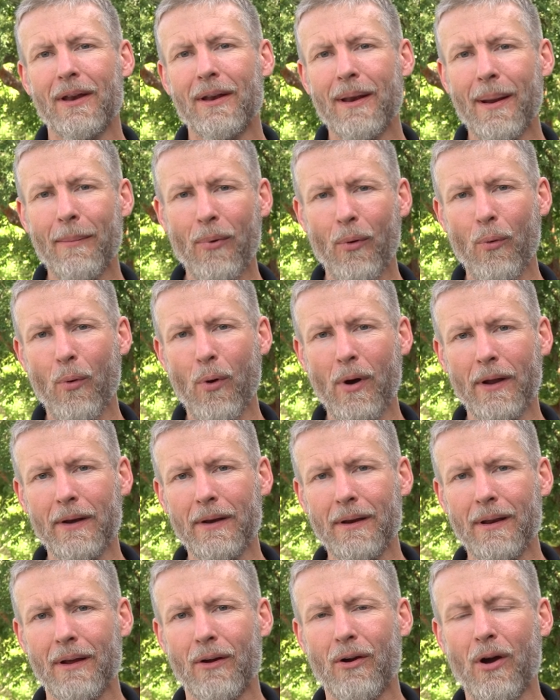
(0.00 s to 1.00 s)
Number
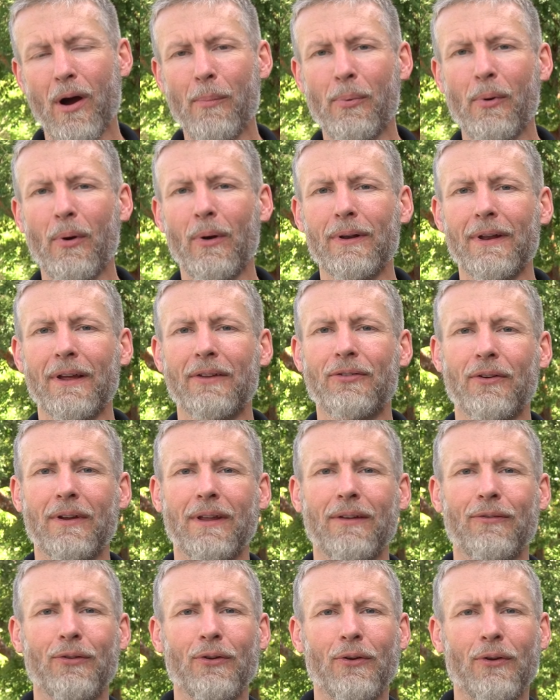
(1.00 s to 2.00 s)
one, CARPRO EliXir
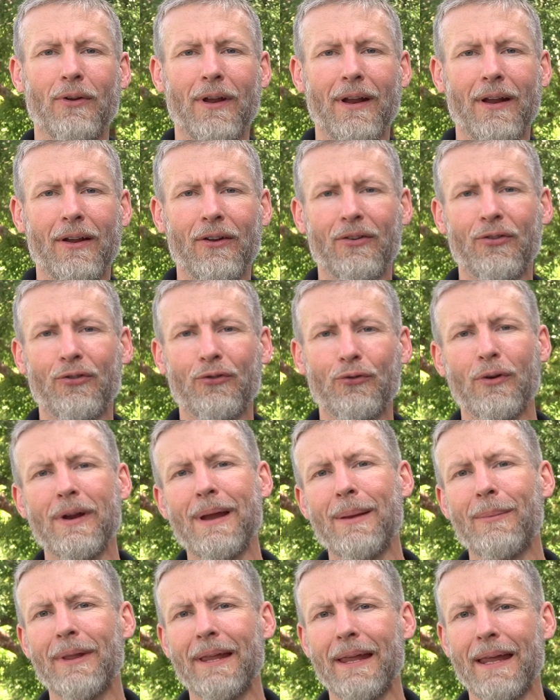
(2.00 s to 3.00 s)
gives you an
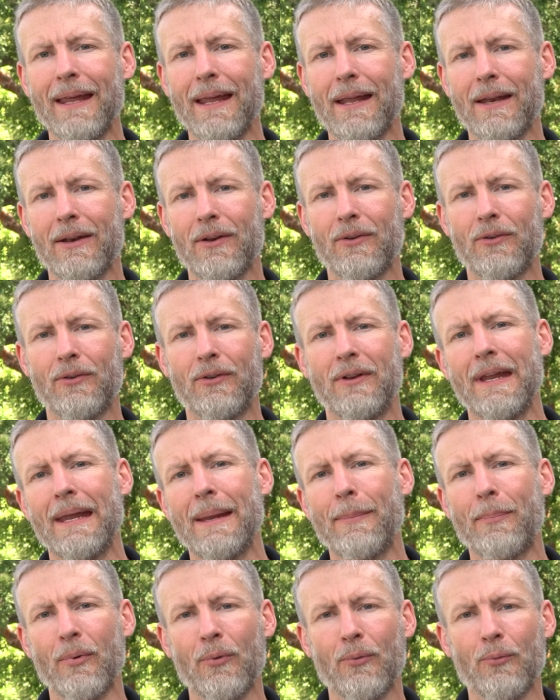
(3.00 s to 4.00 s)
extremely
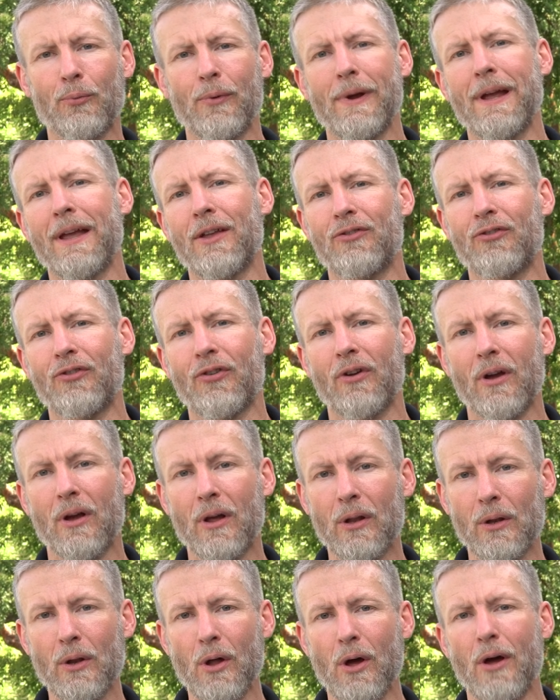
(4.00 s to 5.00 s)
deep, rich,
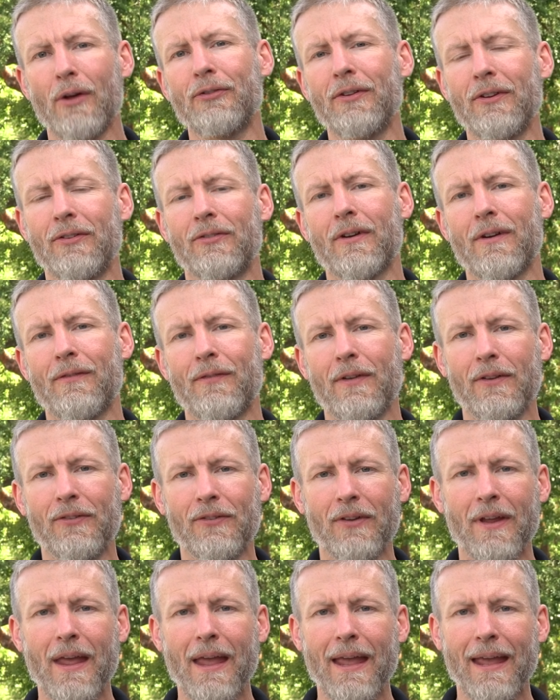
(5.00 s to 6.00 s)
glossy
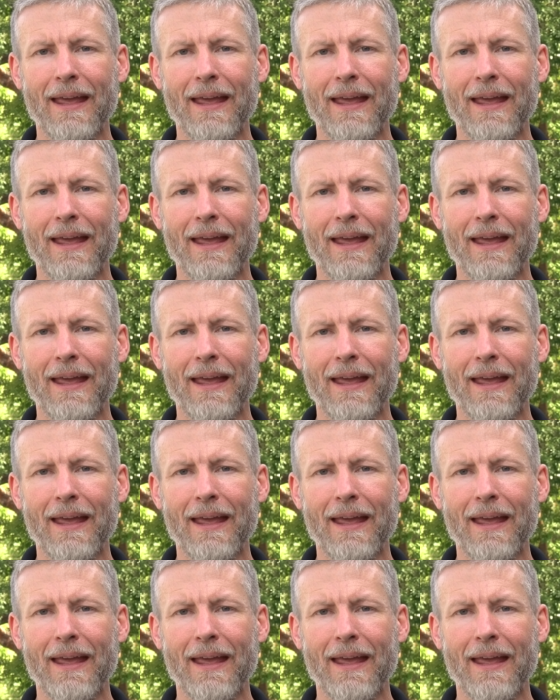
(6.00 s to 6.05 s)
surface.